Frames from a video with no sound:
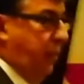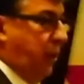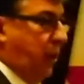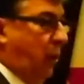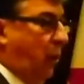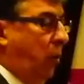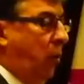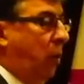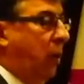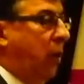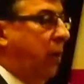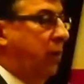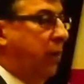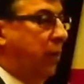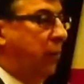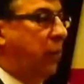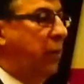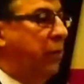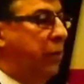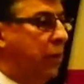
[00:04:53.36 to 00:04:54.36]
ago,
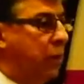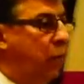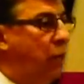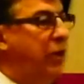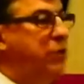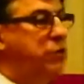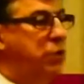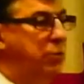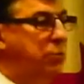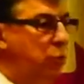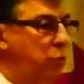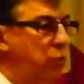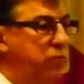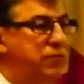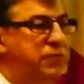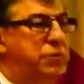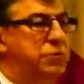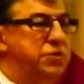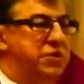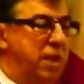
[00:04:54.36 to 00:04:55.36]
that we were going to
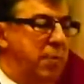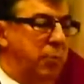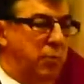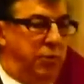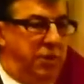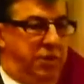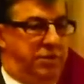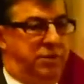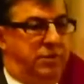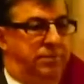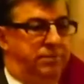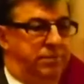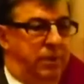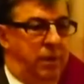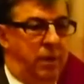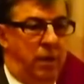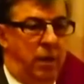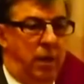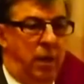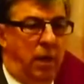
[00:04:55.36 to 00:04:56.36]
move to summaries.
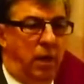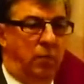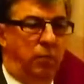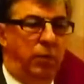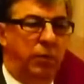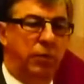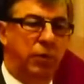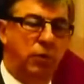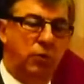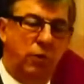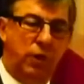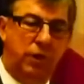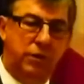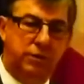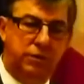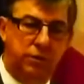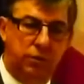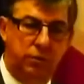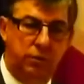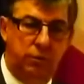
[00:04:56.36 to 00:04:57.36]
We were going
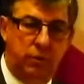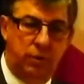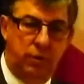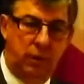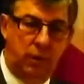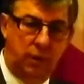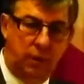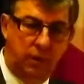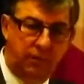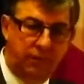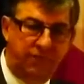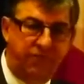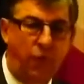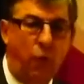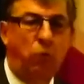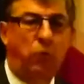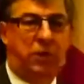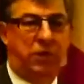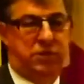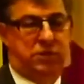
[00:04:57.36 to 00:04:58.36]
to
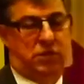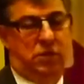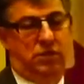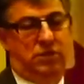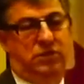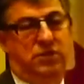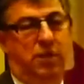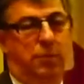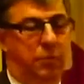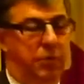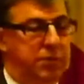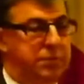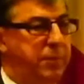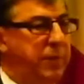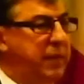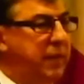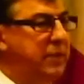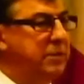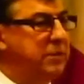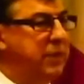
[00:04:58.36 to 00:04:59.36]
focus on summaries,
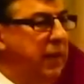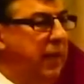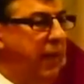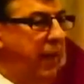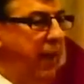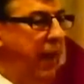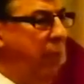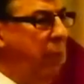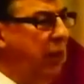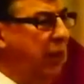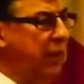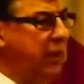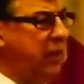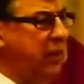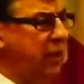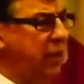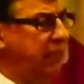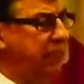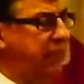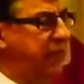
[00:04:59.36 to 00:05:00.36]
because I want to
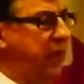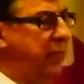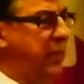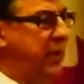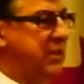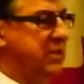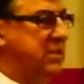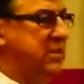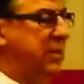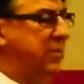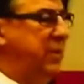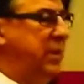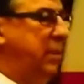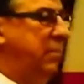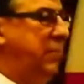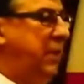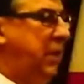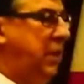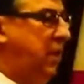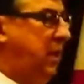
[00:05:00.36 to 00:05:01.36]
clarify, because some of the
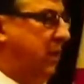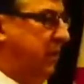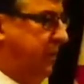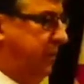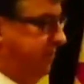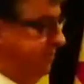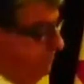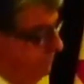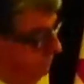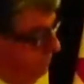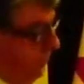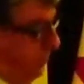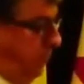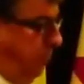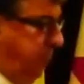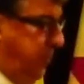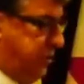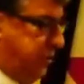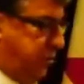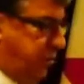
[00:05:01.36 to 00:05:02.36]
media have
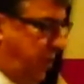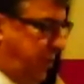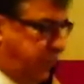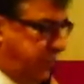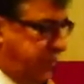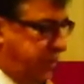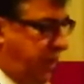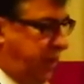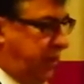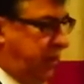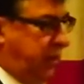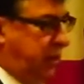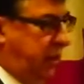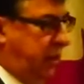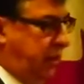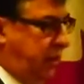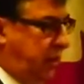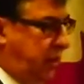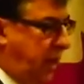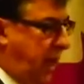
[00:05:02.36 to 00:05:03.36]

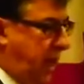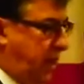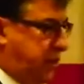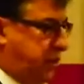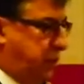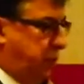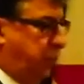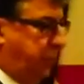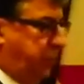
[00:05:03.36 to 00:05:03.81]
misrepresented the actual